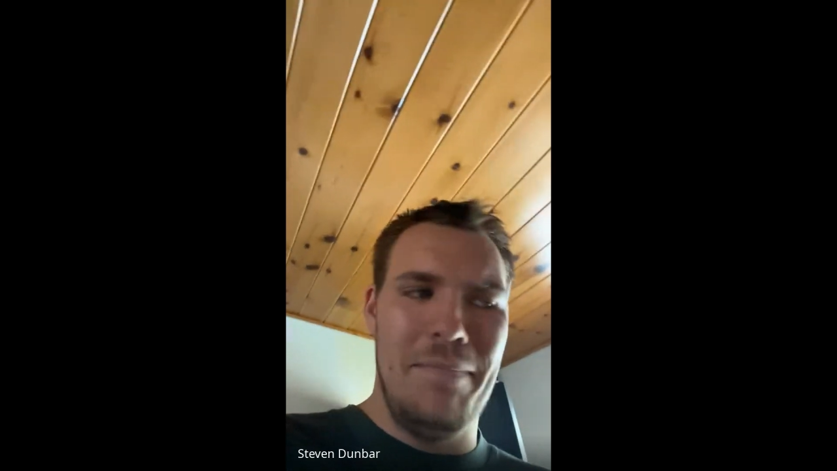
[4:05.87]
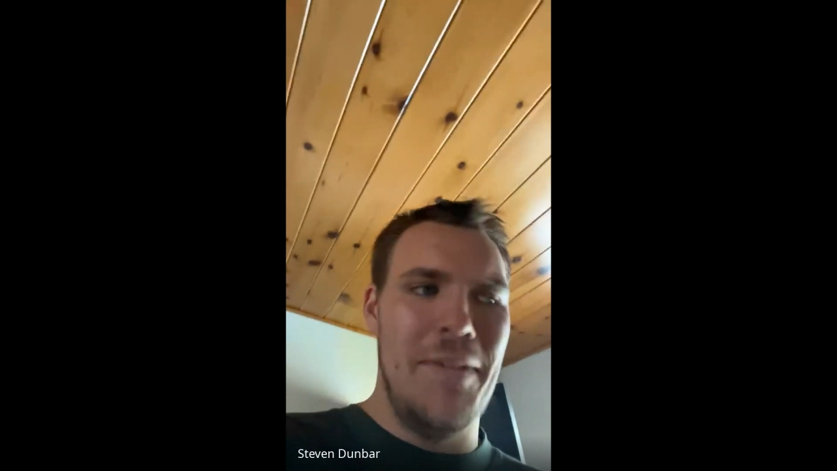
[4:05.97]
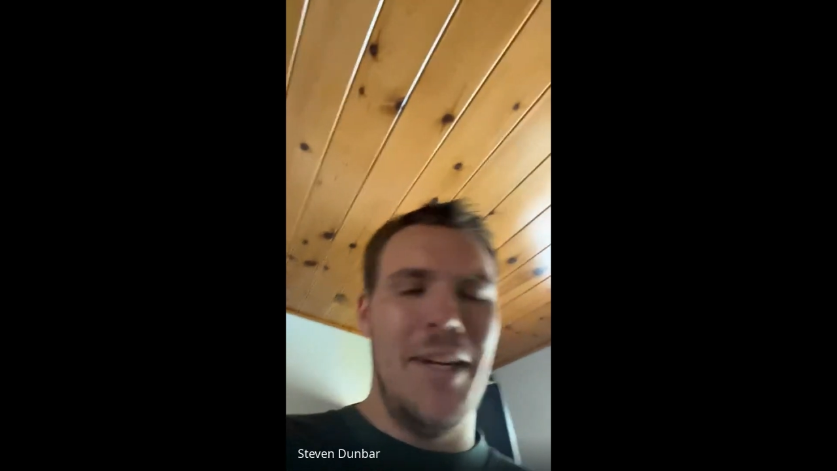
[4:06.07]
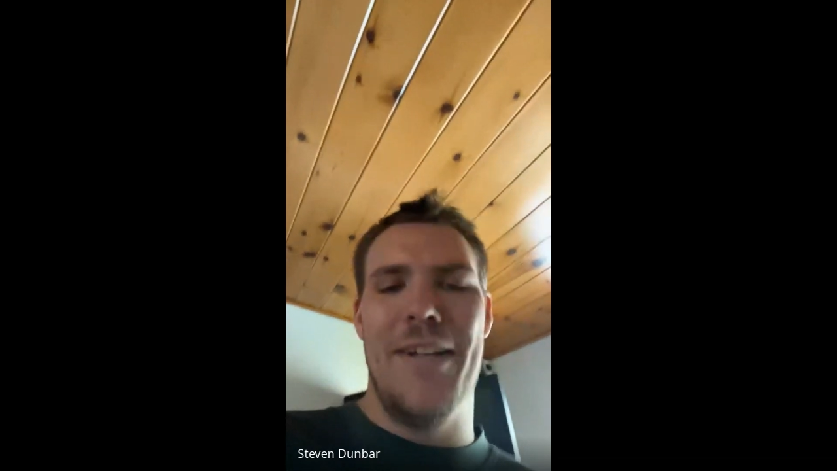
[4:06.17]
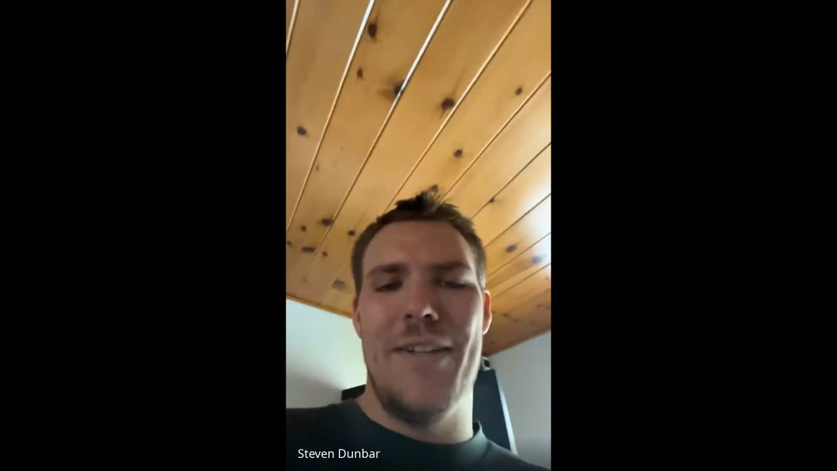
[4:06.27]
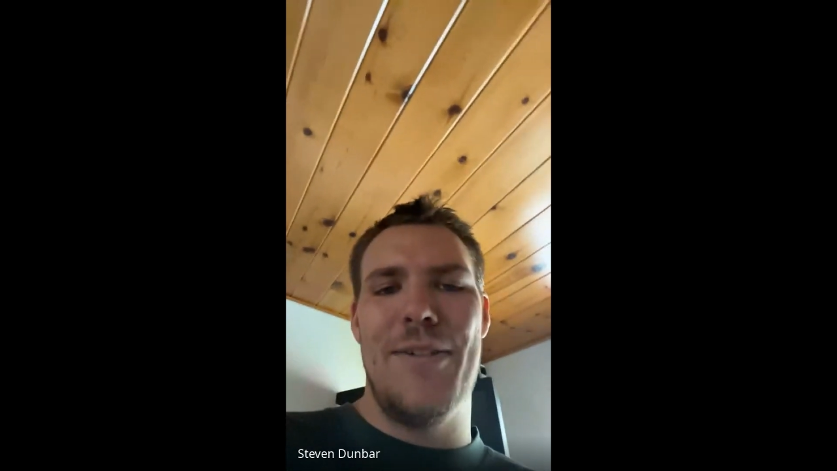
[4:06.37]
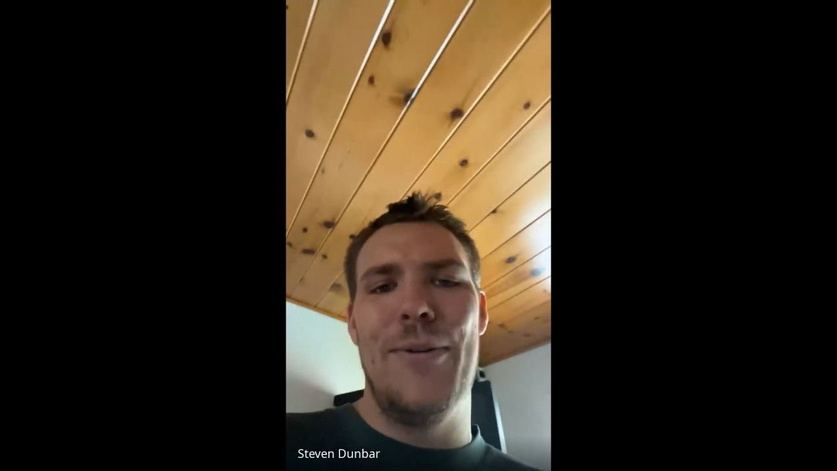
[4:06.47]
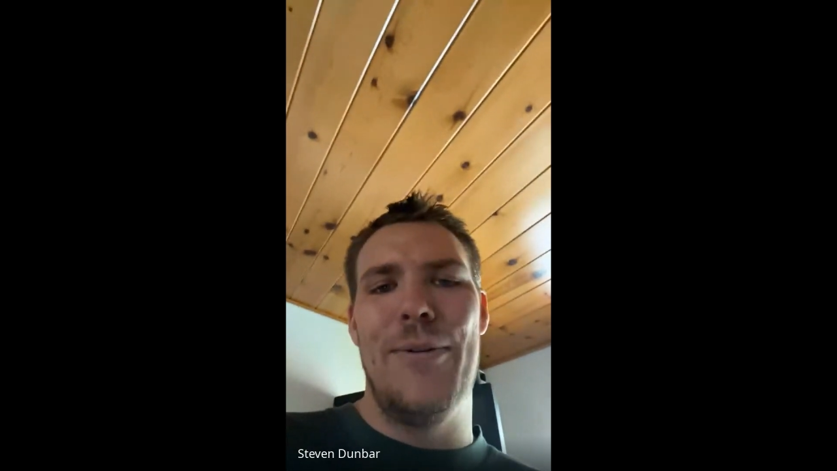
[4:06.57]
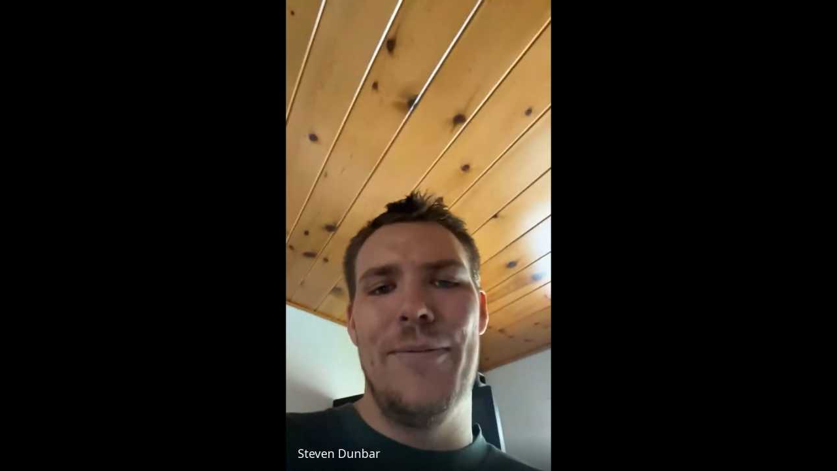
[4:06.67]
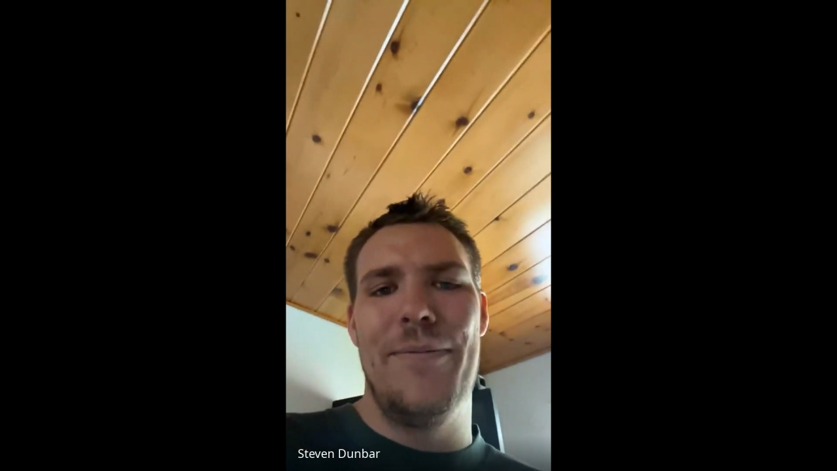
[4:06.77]
got it
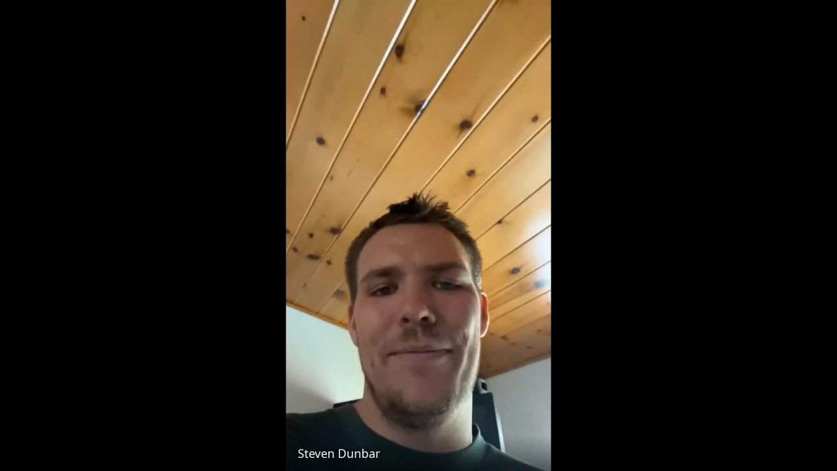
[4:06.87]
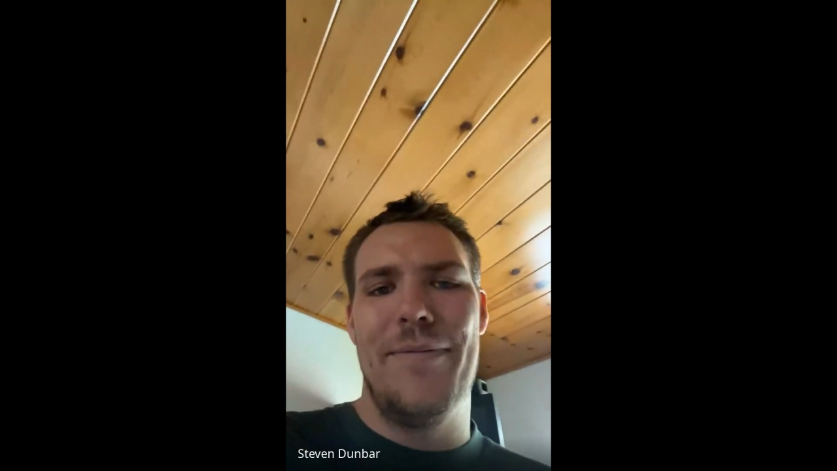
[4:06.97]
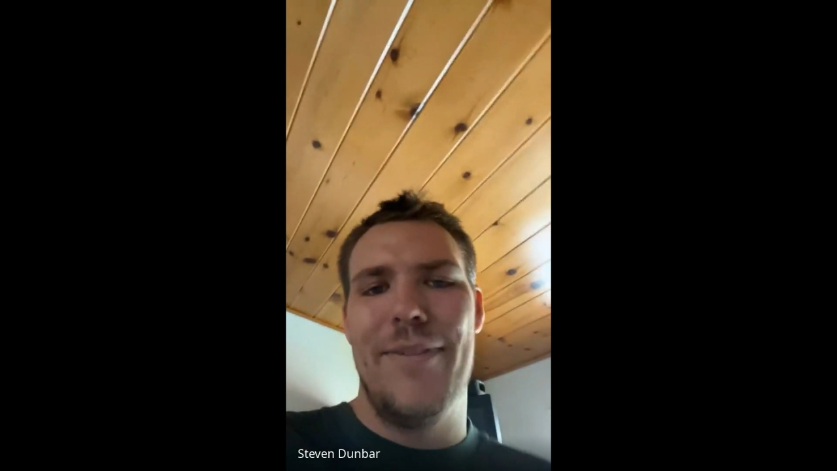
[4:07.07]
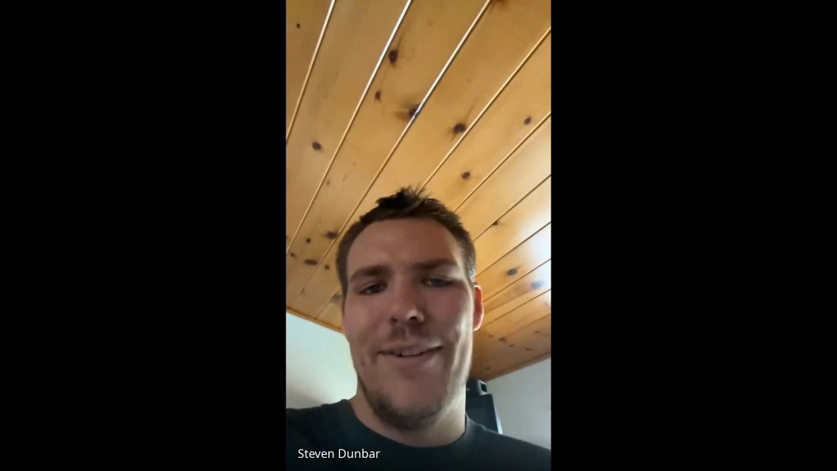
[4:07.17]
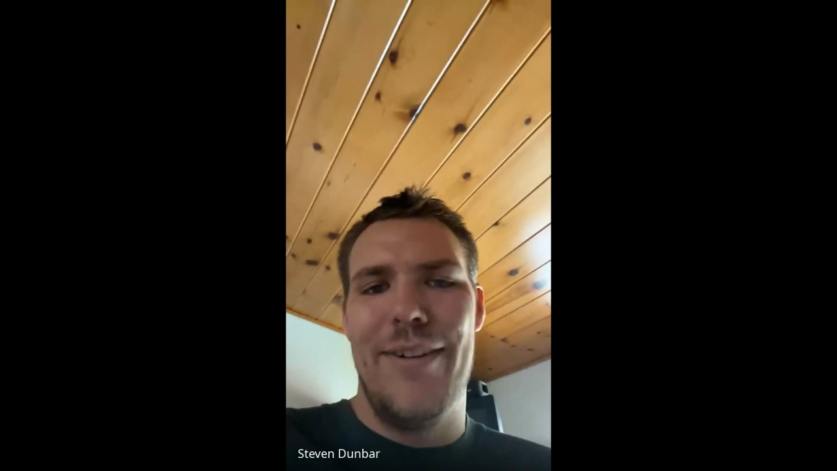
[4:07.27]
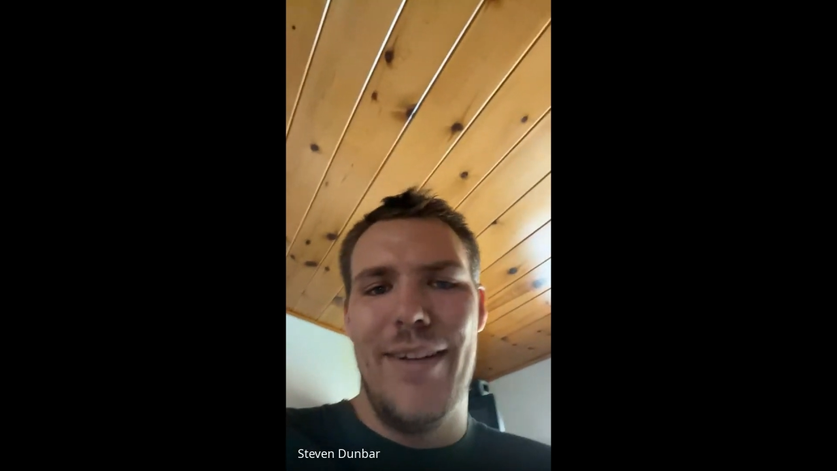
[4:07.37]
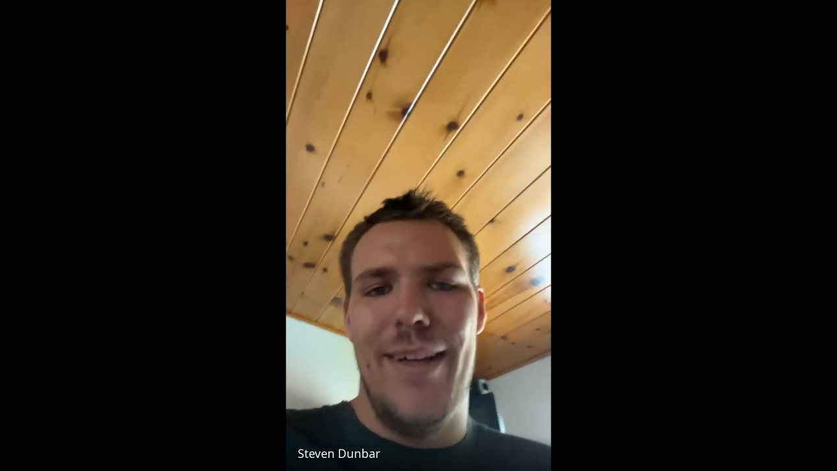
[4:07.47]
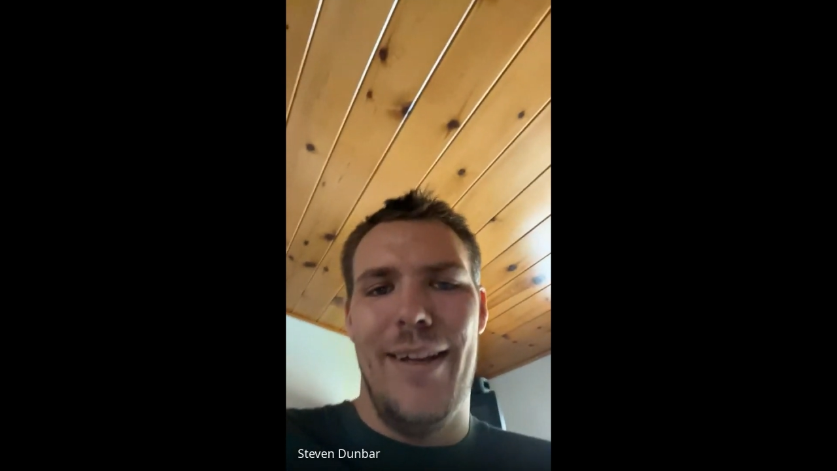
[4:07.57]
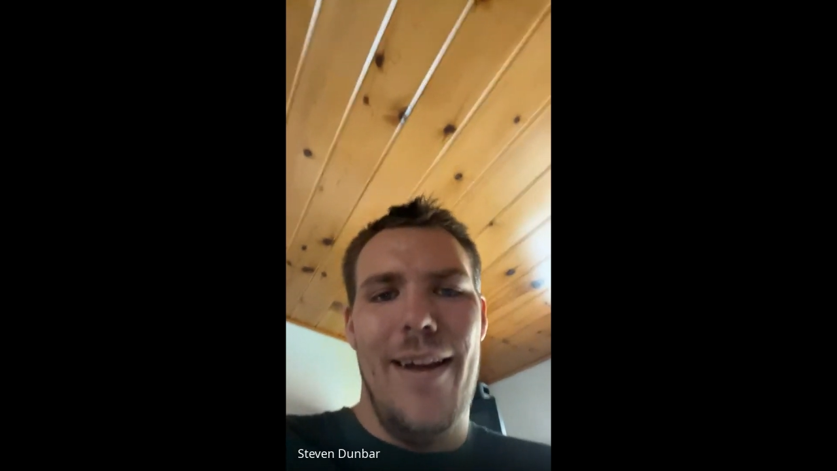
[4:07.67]
sold. It